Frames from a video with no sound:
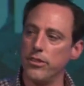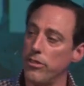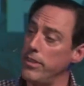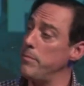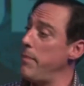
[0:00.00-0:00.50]
they
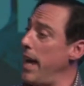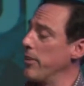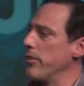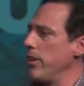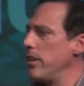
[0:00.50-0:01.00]
started to
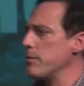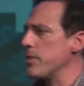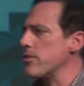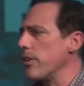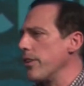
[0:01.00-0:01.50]
matter. The
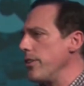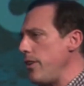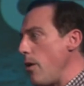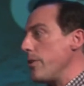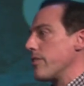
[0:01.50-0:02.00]
husband started
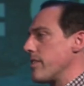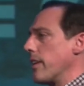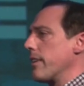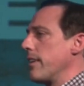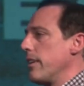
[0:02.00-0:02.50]

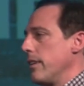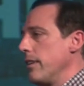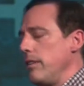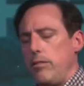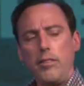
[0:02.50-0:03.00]
noticing.
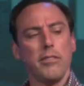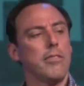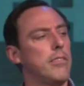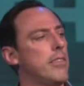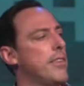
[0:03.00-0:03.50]
Wow,